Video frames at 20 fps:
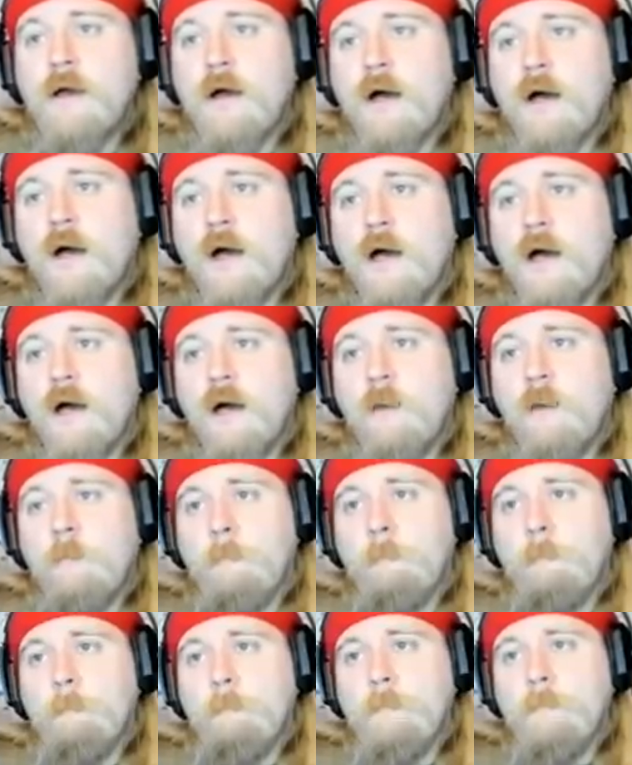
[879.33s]

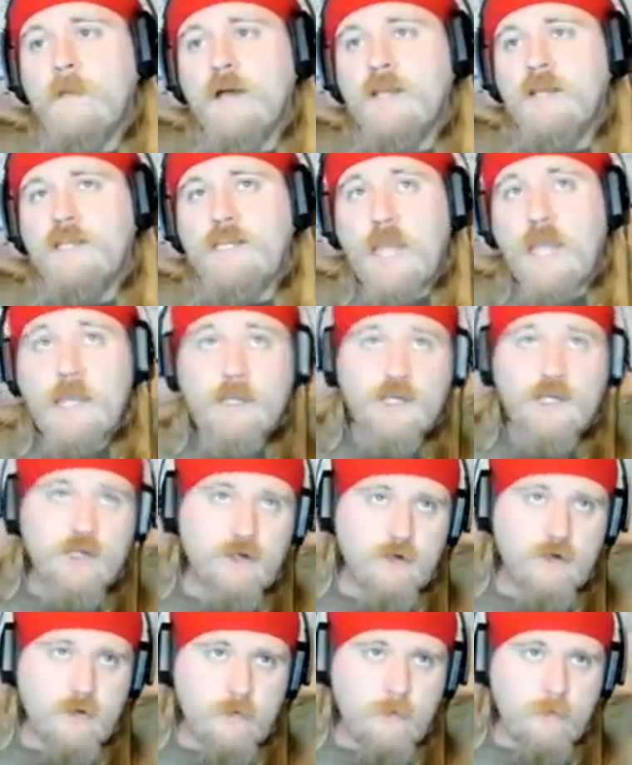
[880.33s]
a
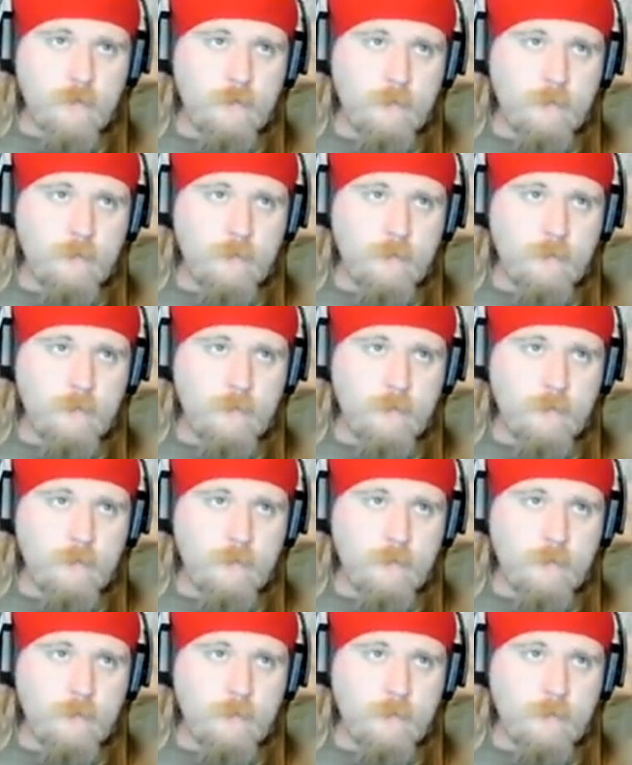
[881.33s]
danger